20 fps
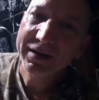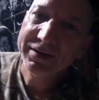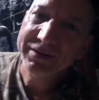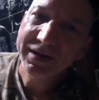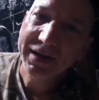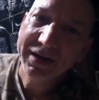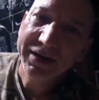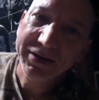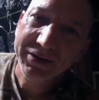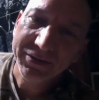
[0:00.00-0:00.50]
I
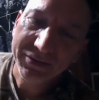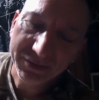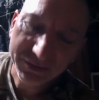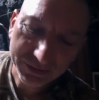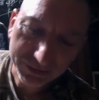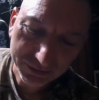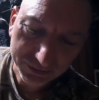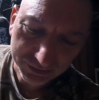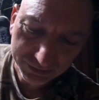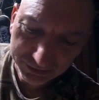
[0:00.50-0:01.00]
say,
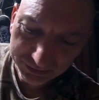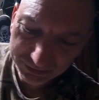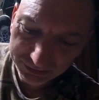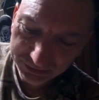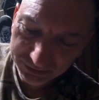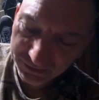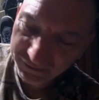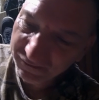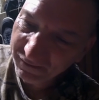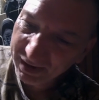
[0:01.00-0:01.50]
you
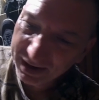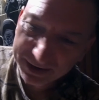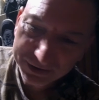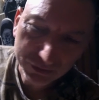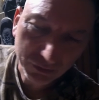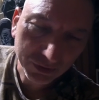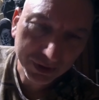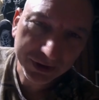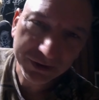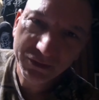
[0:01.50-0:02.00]
fly
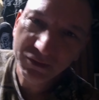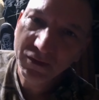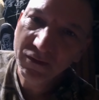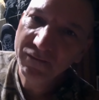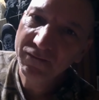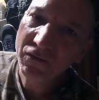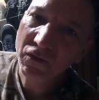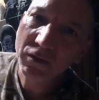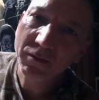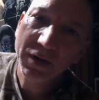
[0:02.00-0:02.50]

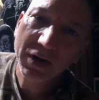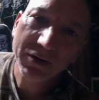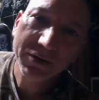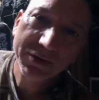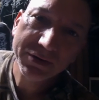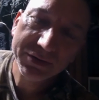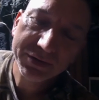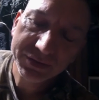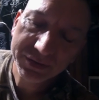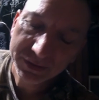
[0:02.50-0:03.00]
2204
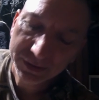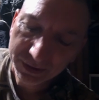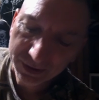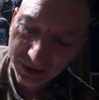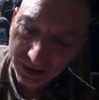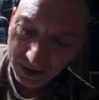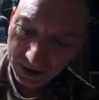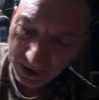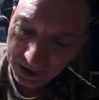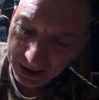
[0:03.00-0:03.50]
motors,
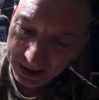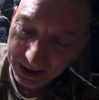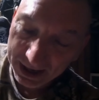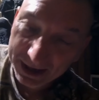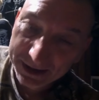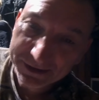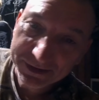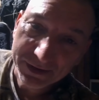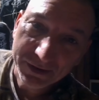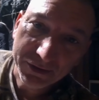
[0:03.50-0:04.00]

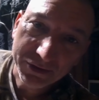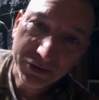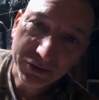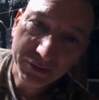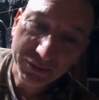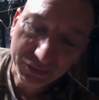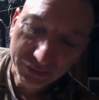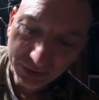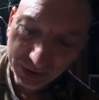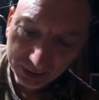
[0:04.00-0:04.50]
and so you
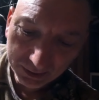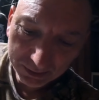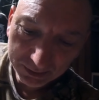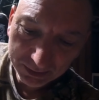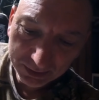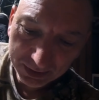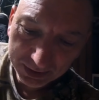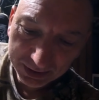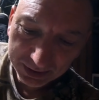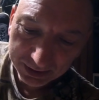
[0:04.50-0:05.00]

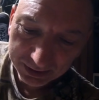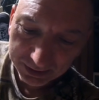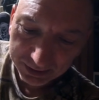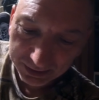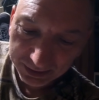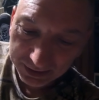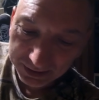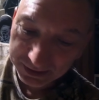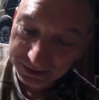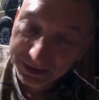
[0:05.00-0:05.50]
probably
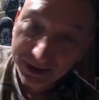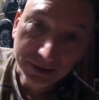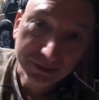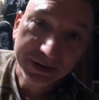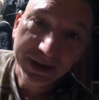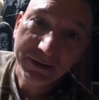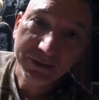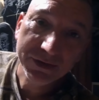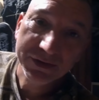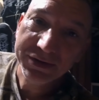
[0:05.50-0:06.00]
thought
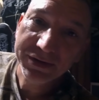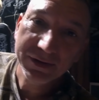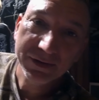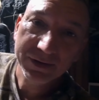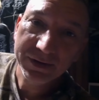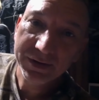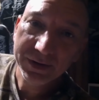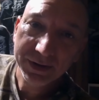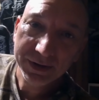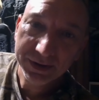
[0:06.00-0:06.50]
they were still
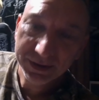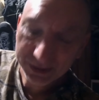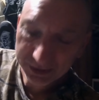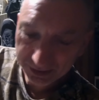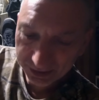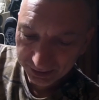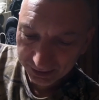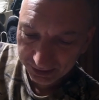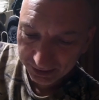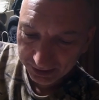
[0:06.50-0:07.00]
good.
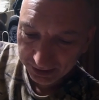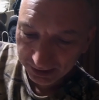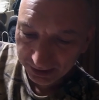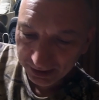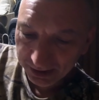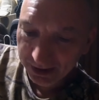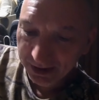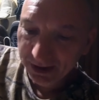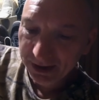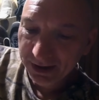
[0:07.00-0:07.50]

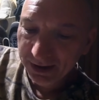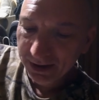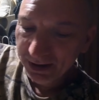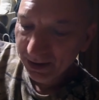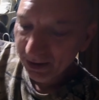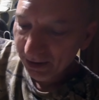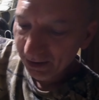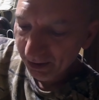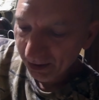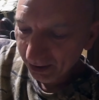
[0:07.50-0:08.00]

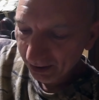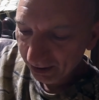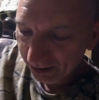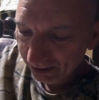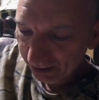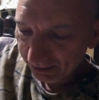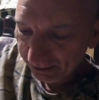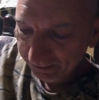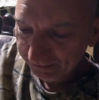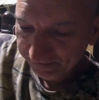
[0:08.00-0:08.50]

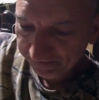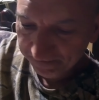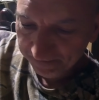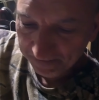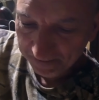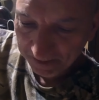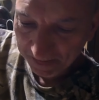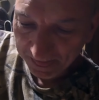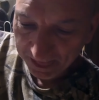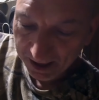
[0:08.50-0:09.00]
But
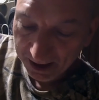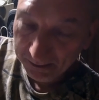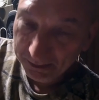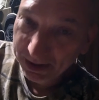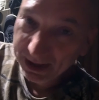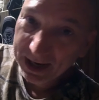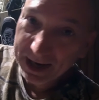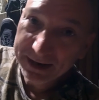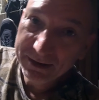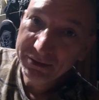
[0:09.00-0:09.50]

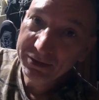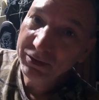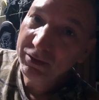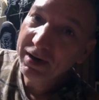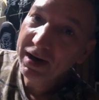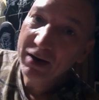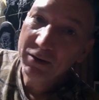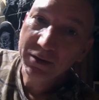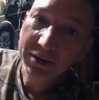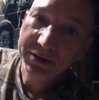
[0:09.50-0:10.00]
I don't know
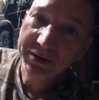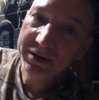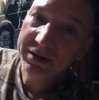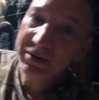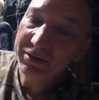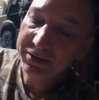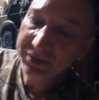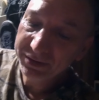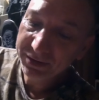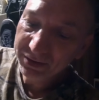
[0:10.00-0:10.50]
how well they're
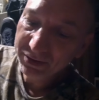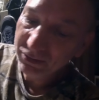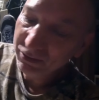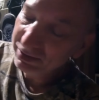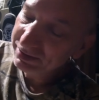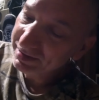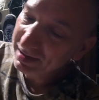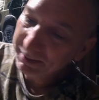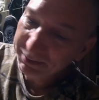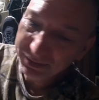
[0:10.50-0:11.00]
going to do
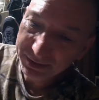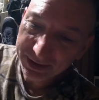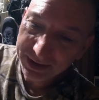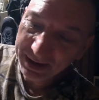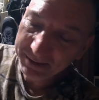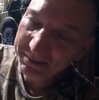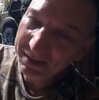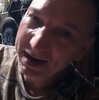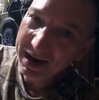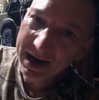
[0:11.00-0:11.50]
once I
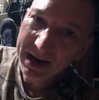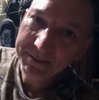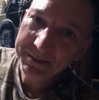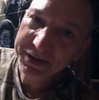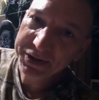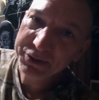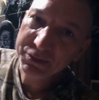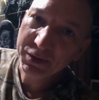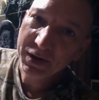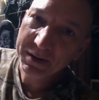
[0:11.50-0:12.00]
put my high
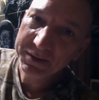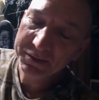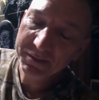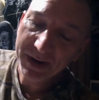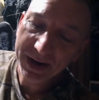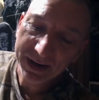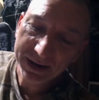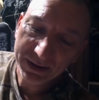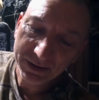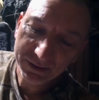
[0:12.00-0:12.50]
pitch props
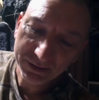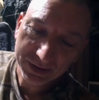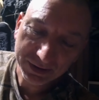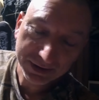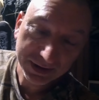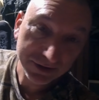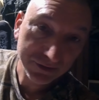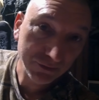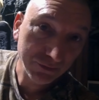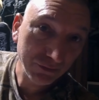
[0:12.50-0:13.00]
back on, because
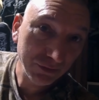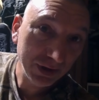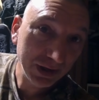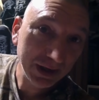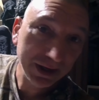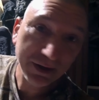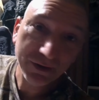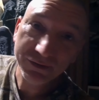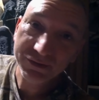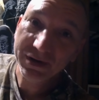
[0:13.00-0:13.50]
that's
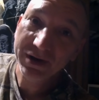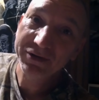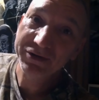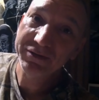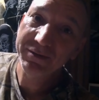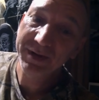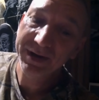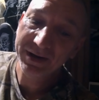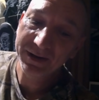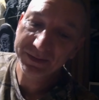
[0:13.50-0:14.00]
really going to draw
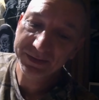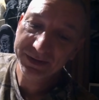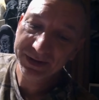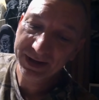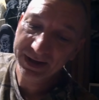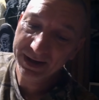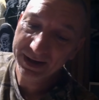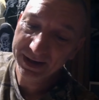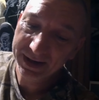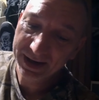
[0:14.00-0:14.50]
some amps,
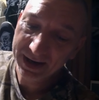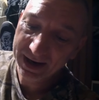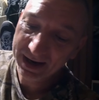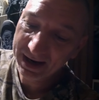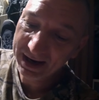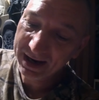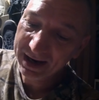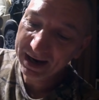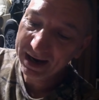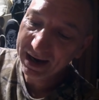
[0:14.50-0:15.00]
and
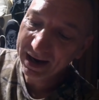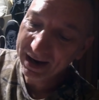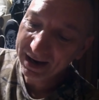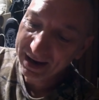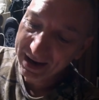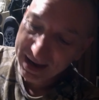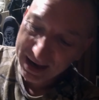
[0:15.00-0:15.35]
I